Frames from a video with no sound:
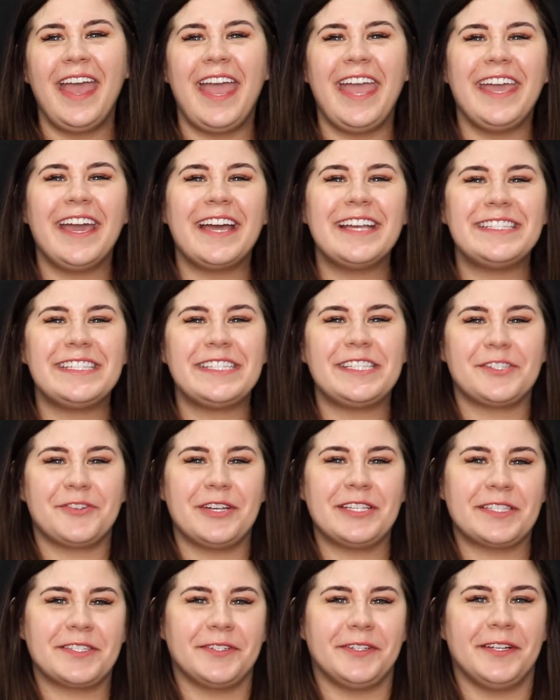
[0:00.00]
Hey guys, it's
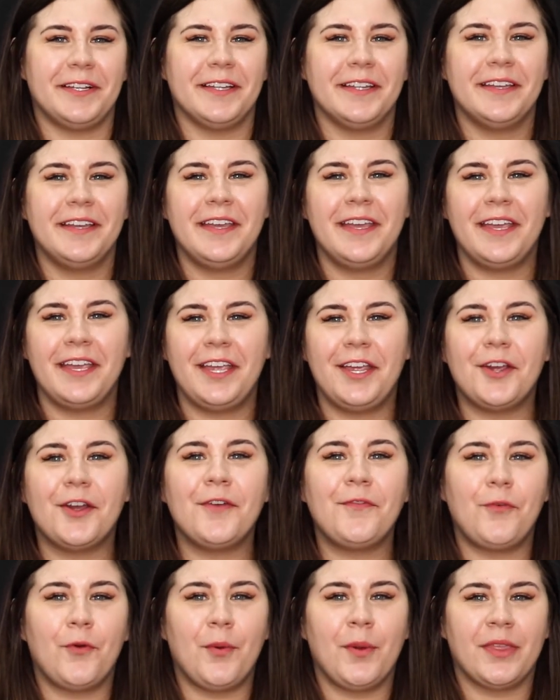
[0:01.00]
Crystal. Here
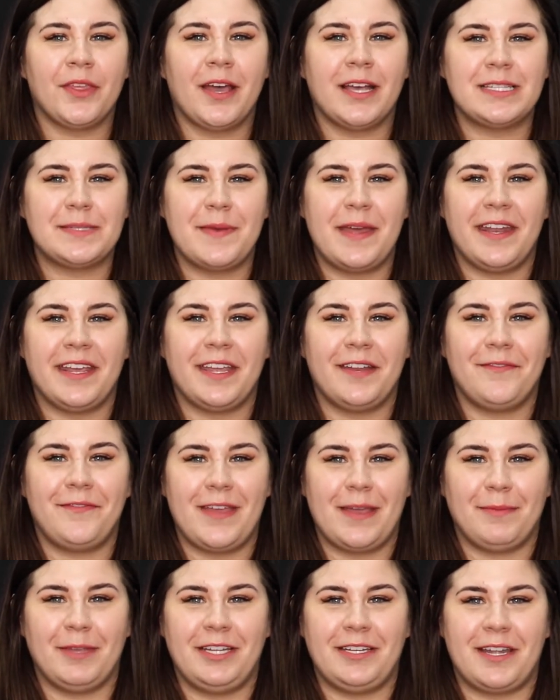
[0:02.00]
at Fort Worth Cosmetic and
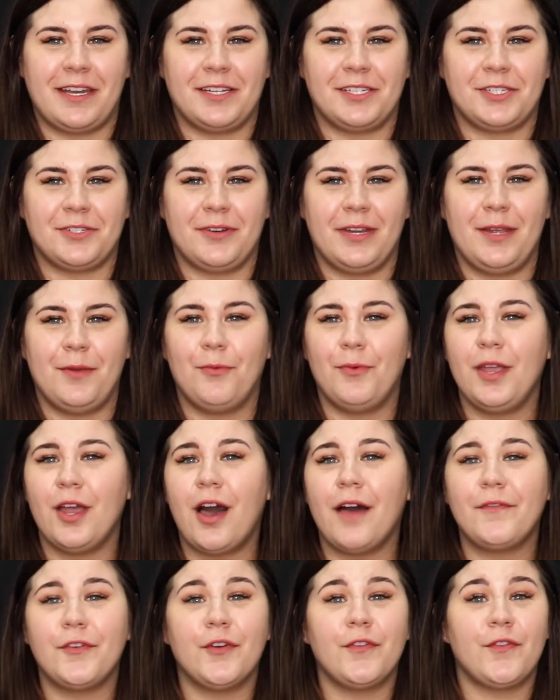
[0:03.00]
Family Dentistry, we
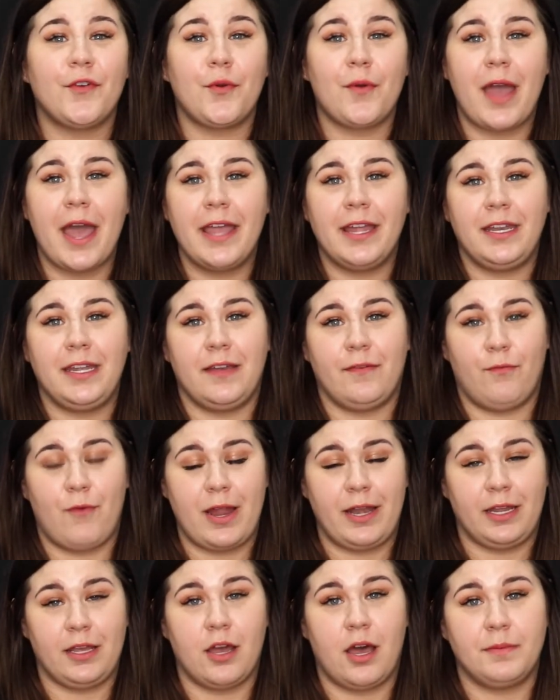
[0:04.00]
offer a variety of
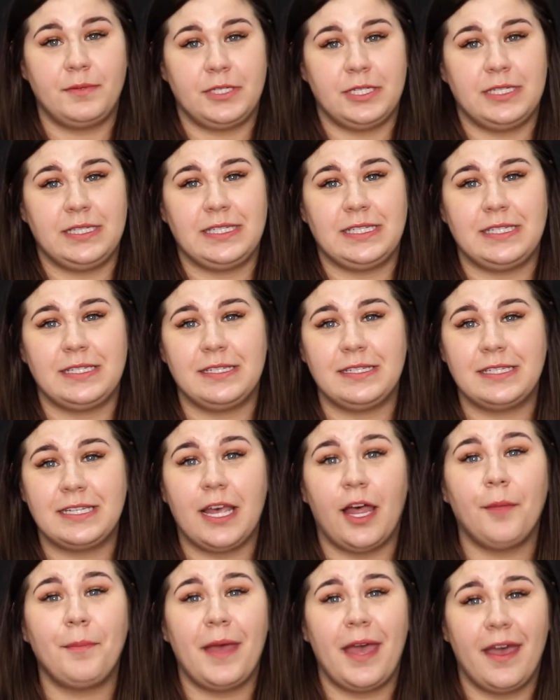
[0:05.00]
whitening options to
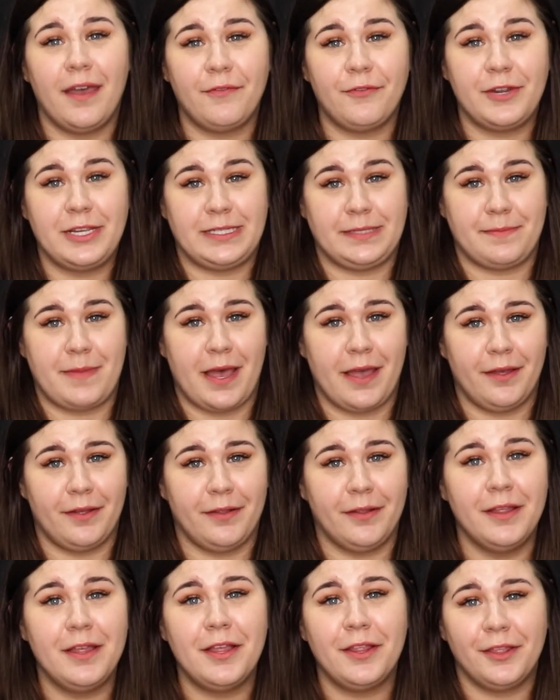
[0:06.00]
help every
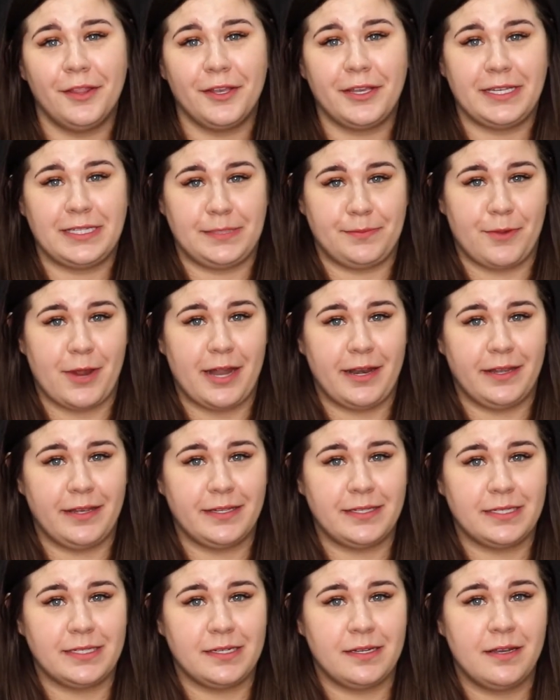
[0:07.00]
smile look its
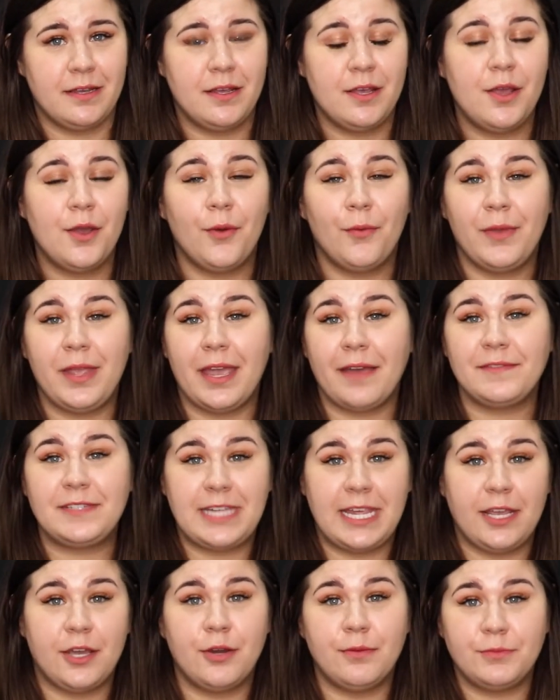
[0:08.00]
brightest. We have
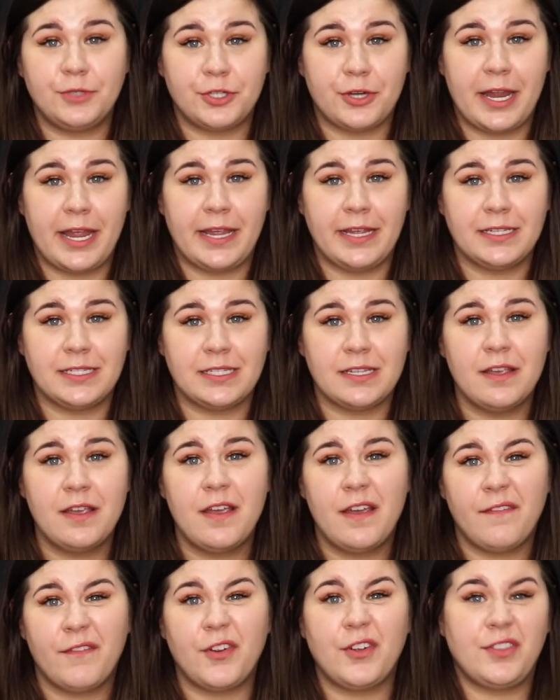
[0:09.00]
take-home trays
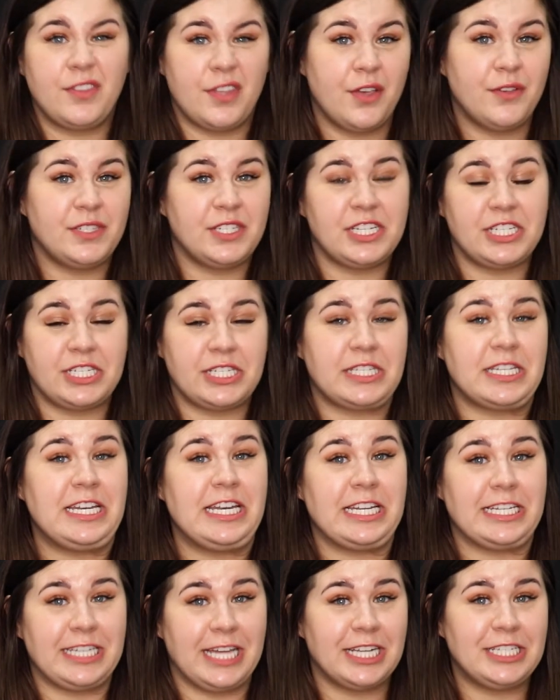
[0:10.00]
for those who just
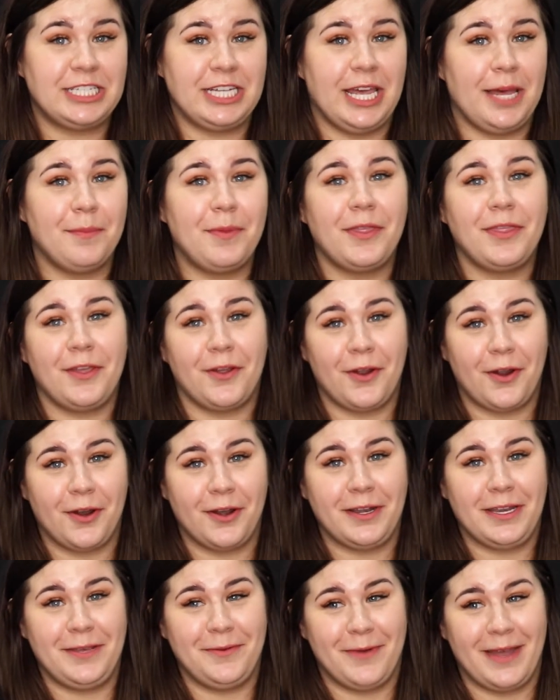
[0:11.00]
need to touch up their
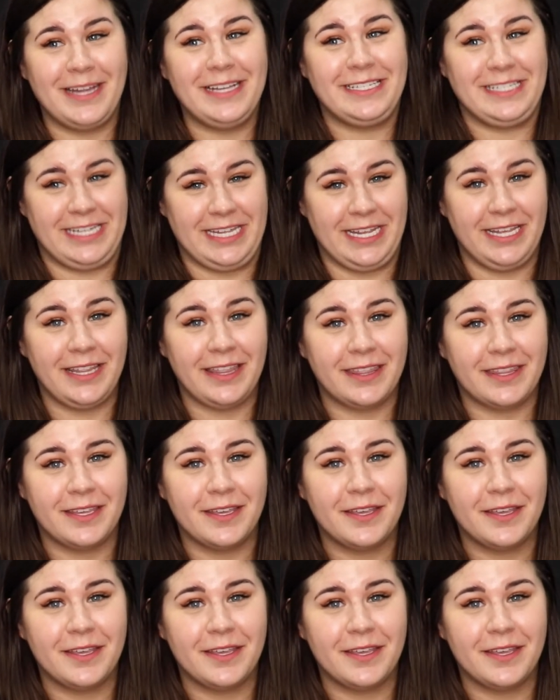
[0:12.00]
already white teeth.